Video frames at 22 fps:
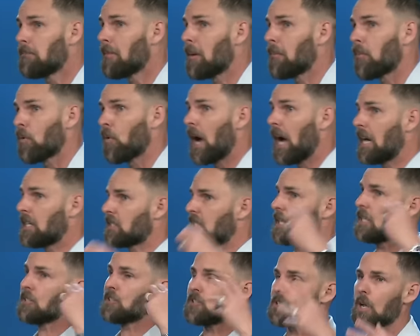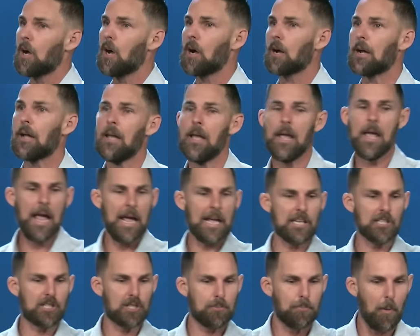memorized and sung
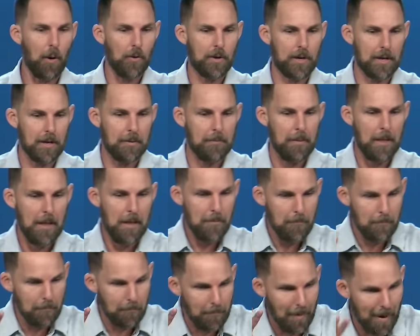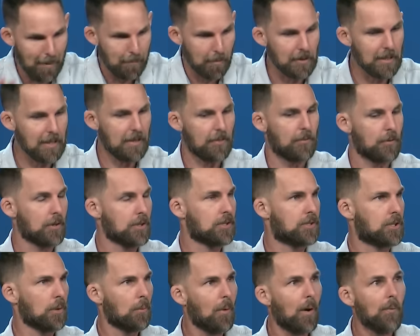and spoken by
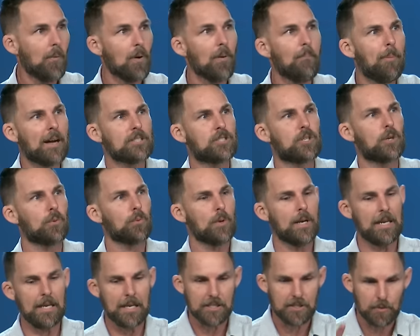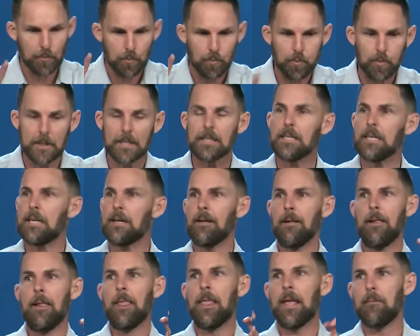believers. So, what we're about to read is really
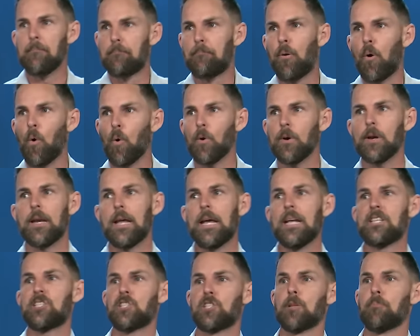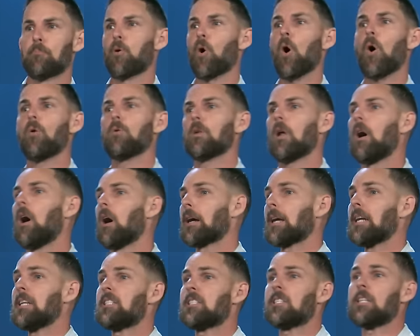important. It's the
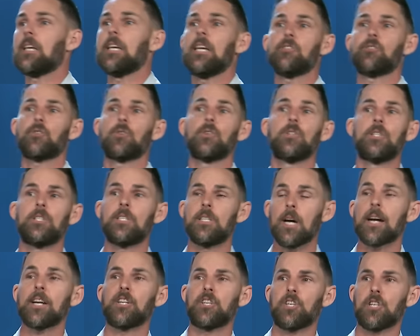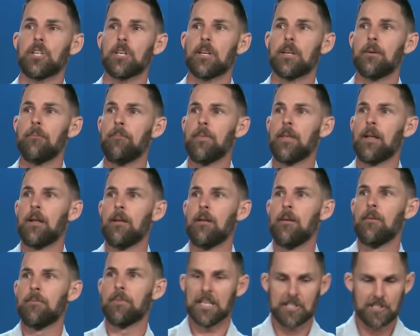prologue, it's the introduction
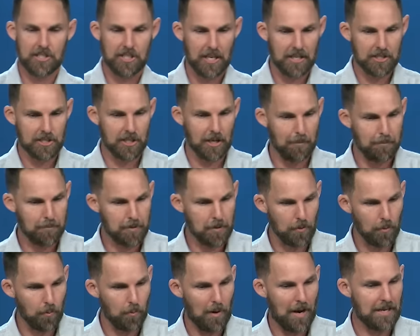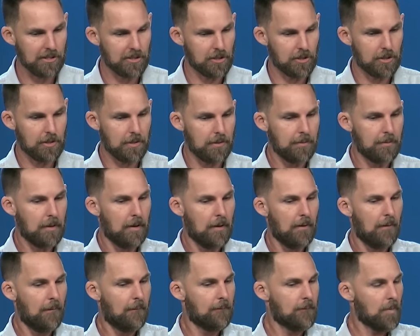that sets up the rest
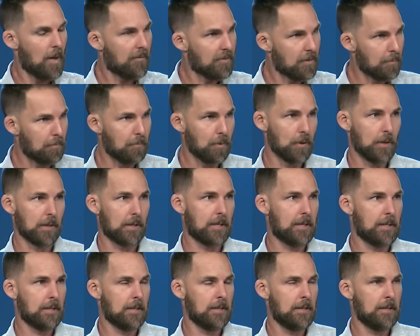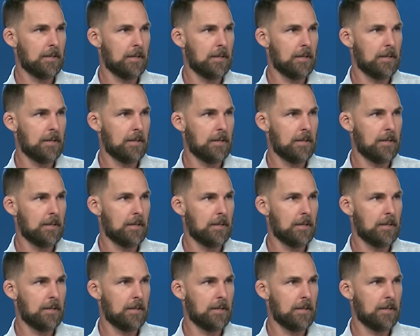of the book.